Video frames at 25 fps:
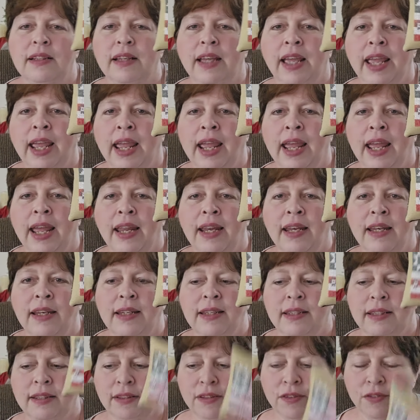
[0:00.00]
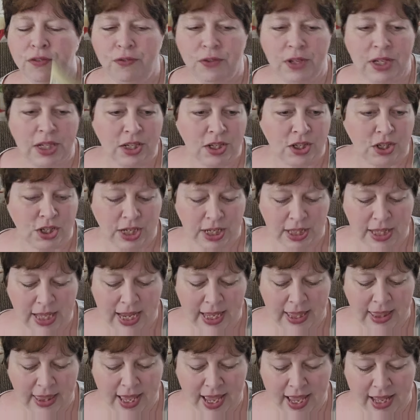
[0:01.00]
and finished it
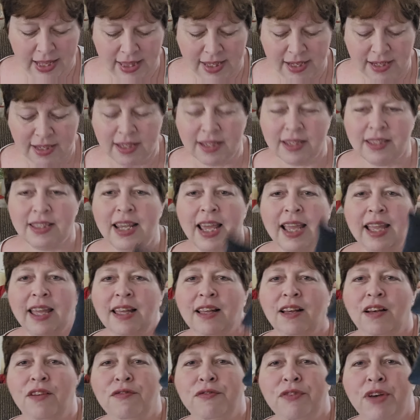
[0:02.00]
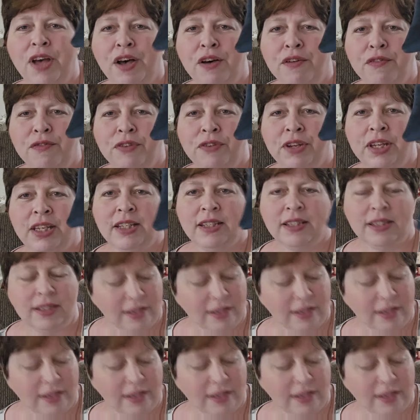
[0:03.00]
like that. This is like a velvet